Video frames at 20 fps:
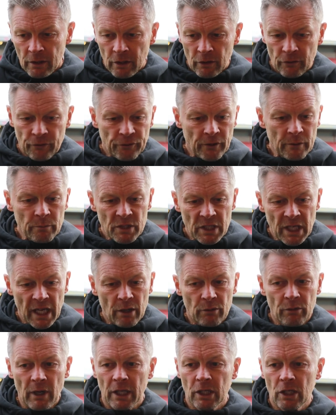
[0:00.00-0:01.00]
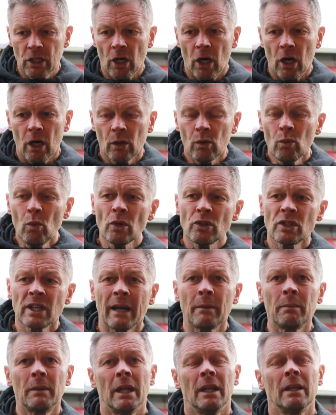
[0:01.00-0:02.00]
And for him to get a red card, what's
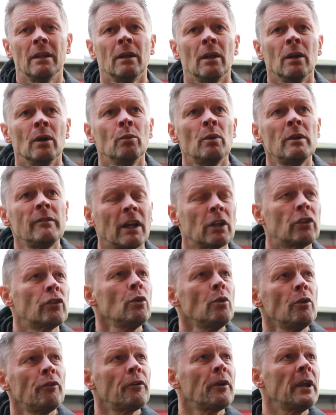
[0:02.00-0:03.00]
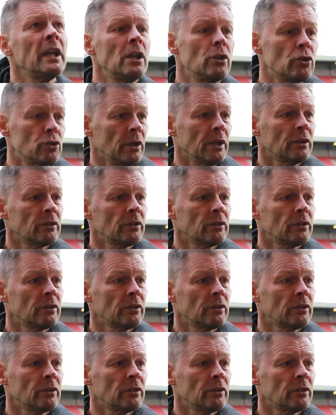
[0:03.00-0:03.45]
happening? We've had 2 or 3